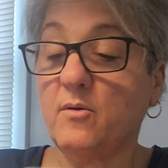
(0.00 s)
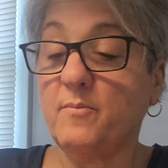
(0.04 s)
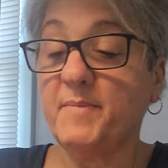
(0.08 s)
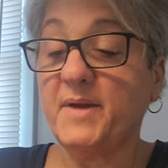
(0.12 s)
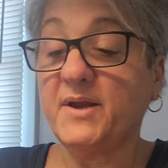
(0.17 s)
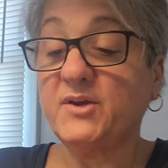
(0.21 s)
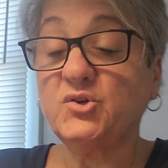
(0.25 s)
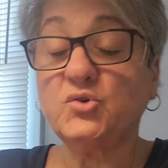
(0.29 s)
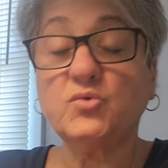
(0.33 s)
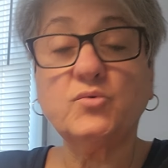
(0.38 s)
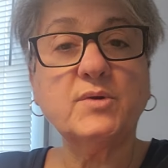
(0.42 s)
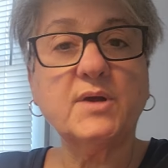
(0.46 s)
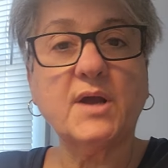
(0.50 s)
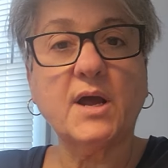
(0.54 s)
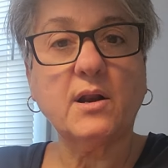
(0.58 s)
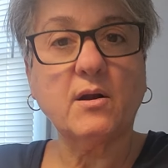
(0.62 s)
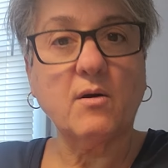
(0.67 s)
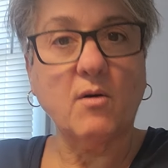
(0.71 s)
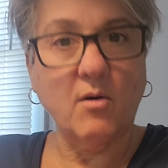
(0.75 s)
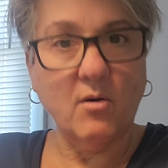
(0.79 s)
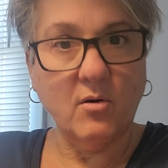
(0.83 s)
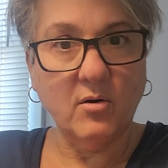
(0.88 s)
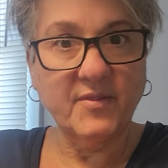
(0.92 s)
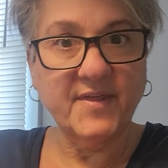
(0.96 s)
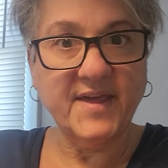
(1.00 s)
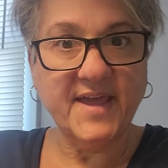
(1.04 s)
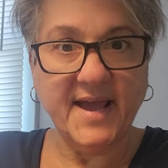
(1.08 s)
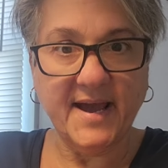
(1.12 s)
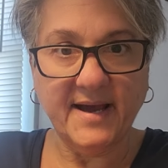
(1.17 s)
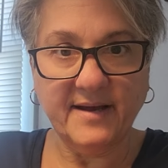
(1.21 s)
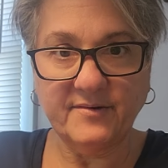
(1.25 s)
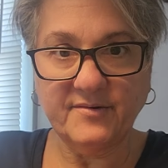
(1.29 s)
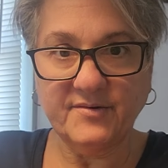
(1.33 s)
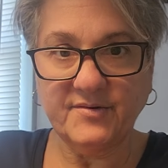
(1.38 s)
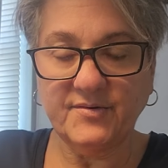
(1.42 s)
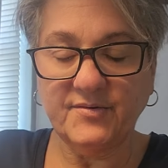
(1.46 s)
Make sure you get all the
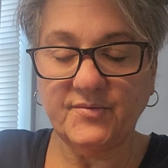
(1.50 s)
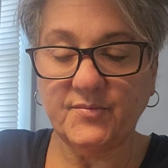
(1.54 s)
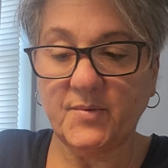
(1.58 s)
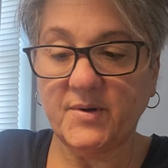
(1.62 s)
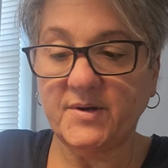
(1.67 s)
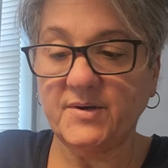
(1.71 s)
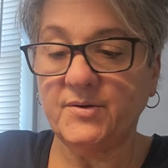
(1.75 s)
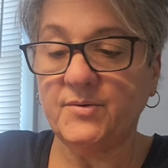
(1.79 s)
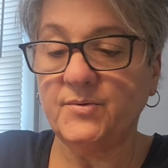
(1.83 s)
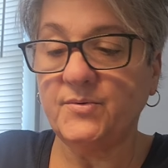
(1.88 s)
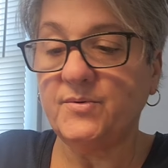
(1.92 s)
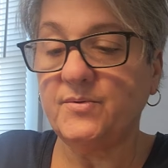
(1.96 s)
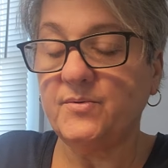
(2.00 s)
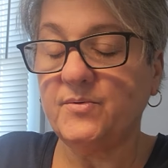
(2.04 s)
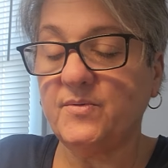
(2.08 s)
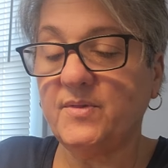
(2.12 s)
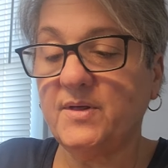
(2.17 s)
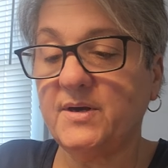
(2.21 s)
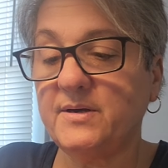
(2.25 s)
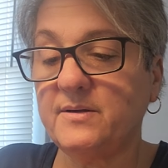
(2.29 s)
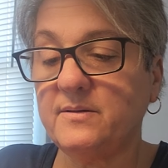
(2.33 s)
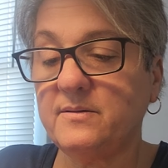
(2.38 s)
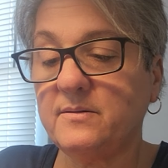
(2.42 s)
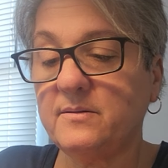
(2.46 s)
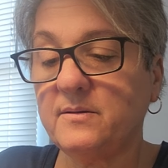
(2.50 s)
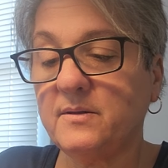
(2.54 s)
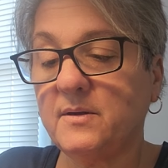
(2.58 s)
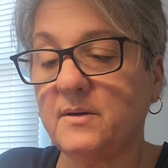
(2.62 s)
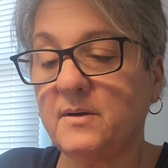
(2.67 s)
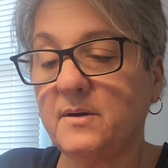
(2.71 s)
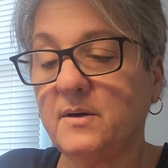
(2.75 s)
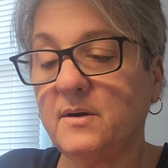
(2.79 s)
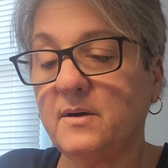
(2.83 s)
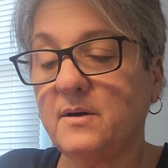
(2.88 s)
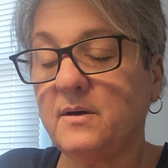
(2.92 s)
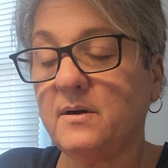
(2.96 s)
edges when you do this.
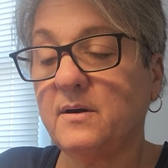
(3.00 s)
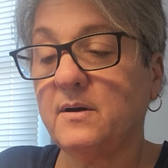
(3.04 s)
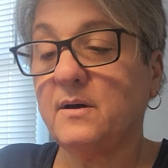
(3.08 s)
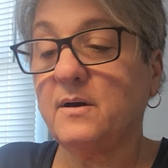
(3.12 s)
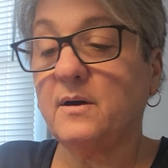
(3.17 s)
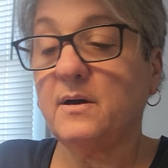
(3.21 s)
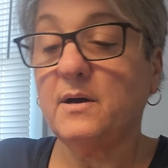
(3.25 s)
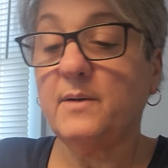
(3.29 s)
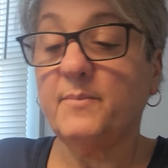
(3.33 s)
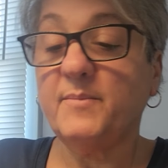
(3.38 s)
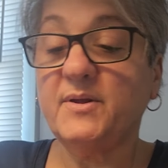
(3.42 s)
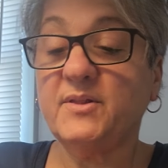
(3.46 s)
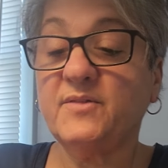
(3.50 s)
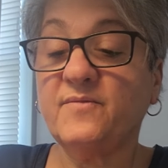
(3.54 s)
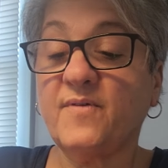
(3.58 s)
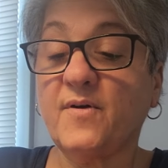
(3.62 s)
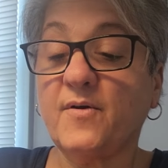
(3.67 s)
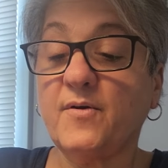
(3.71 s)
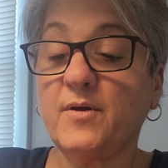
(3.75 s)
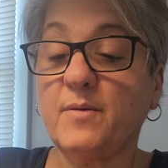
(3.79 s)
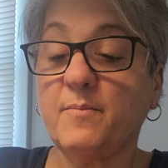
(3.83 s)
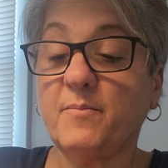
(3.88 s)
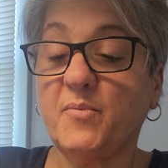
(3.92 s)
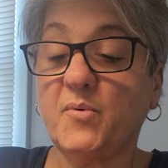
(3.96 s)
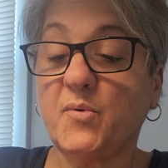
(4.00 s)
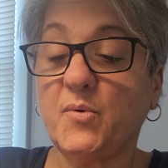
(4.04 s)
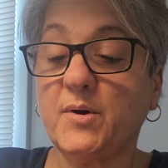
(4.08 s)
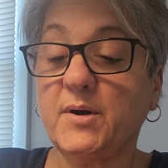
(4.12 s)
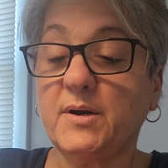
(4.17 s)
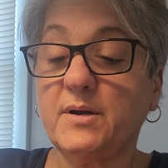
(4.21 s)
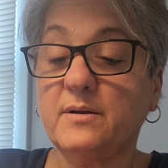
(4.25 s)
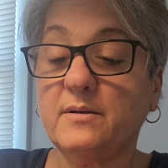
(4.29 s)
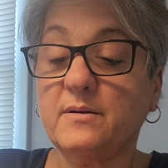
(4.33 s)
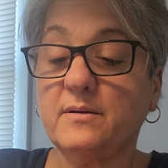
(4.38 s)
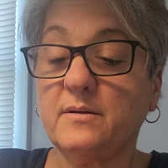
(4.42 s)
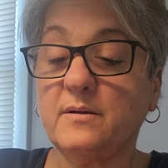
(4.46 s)
It's very
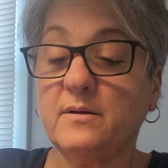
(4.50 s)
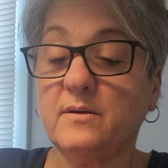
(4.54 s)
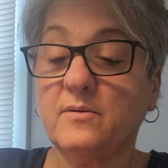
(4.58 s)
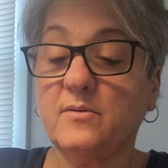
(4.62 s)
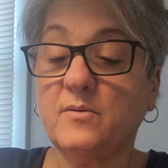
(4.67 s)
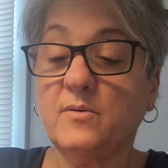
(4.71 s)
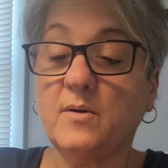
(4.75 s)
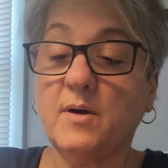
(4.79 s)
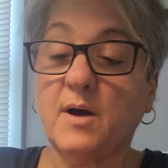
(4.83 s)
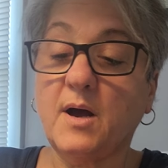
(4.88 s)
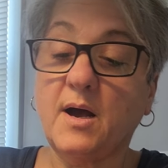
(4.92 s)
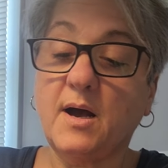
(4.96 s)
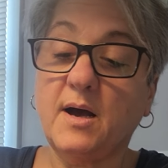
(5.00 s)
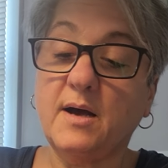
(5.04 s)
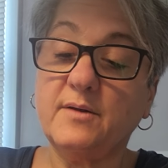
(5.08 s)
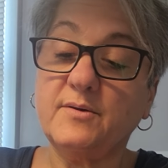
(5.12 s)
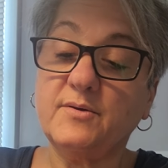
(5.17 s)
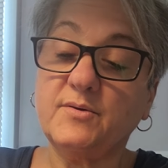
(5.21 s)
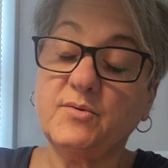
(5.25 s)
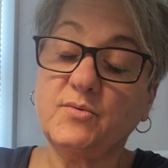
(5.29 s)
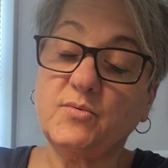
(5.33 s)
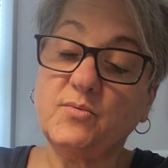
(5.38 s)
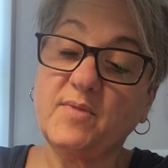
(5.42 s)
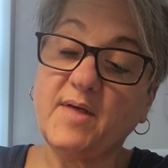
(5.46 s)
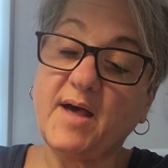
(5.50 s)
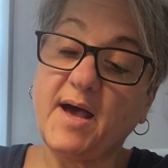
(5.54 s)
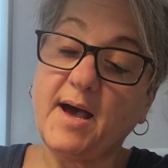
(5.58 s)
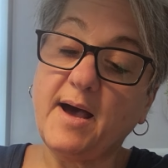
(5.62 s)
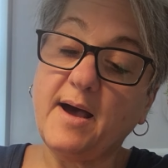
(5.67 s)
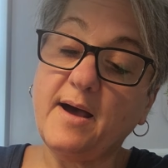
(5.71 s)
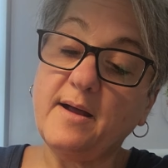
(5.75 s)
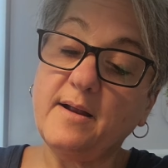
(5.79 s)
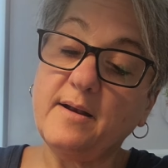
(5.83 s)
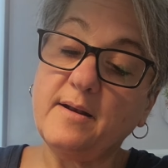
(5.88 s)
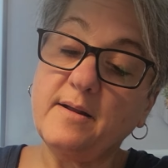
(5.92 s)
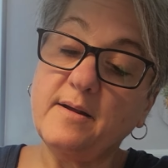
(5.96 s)
important to do
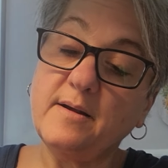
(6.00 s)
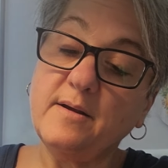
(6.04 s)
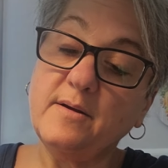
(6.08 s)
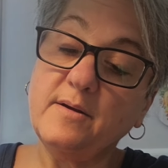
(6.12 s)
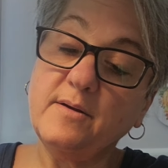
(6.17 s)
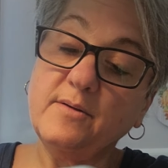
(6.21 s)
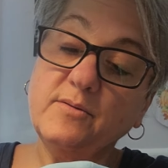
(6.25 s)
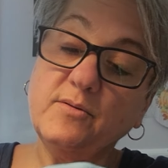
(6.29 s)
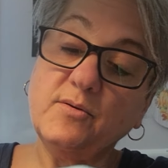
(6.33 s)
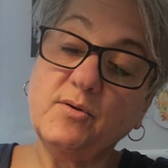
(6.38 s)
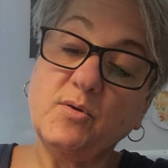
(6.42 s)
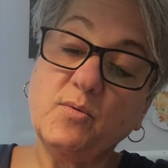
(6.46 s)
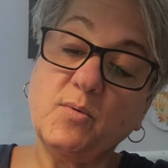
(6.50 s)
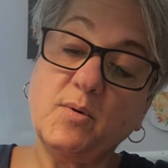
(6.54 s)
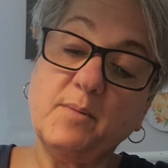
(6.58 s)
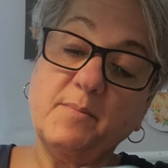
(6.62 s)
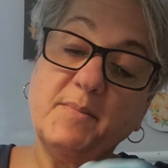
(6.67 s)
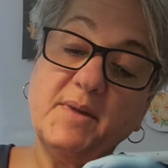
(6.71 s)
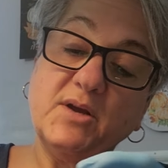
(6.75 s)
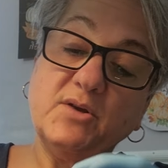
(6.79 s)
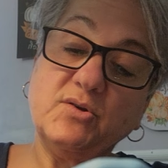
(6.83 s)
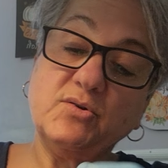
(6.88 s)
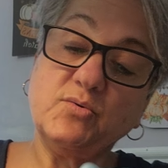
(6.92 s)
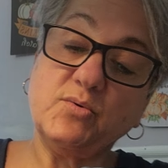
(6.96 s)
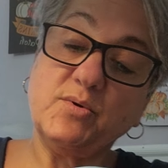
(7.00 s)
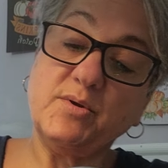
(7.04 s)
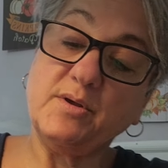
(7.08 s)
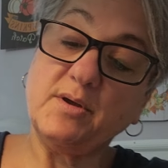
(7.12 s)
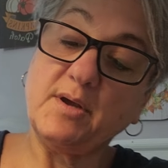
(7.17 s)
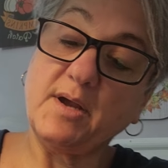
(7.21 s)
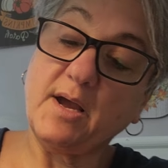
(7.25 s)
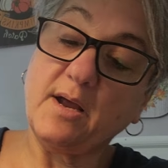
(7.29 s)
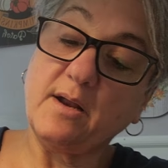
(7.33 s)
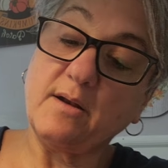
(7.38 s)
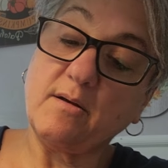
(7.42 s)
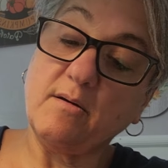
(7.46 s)
that. So you want to make sure you
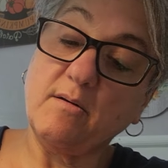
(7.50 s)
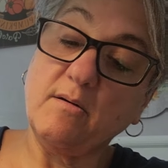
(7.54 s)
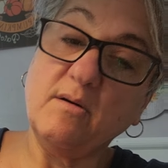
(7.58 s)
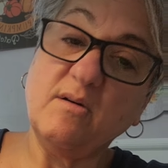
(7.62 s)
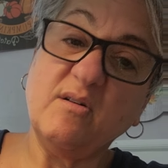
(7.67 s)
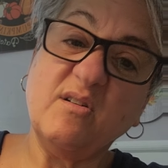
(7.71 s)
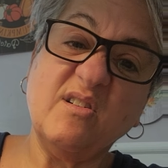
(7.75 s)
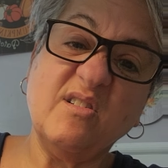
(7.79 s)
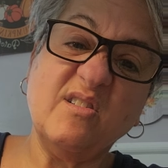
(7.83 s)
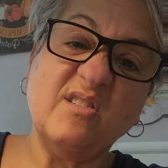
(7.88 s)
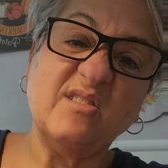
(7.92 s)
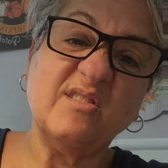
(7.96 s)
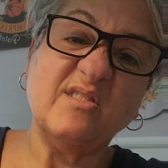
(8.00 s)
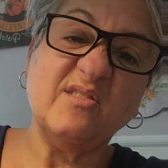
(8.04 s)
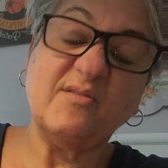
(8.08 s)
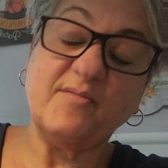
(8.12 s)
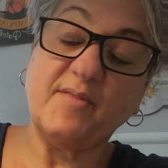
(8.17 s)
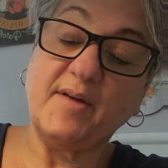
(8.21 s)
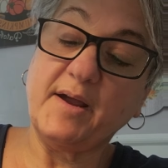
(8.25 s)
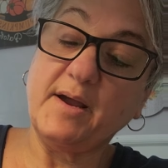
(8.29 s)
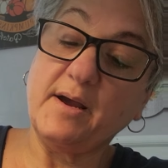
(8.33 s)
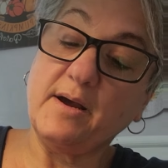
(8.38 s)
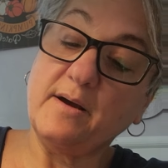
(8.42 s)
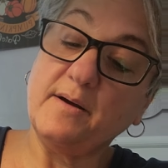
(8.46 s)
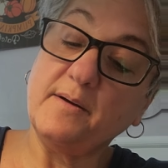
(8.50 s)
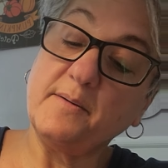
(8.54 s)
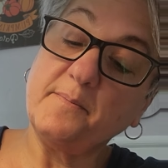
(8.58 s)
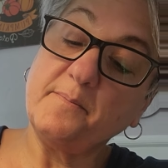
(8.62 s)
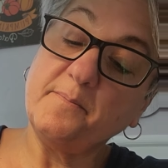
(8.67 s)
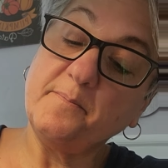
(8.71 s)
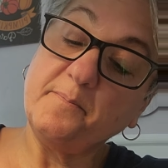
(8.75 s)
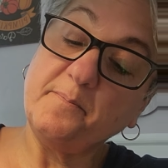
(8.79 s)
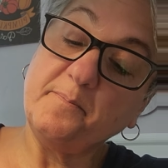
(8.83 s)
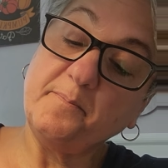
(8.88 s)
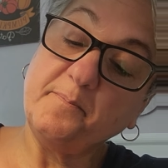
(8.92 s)
get all around.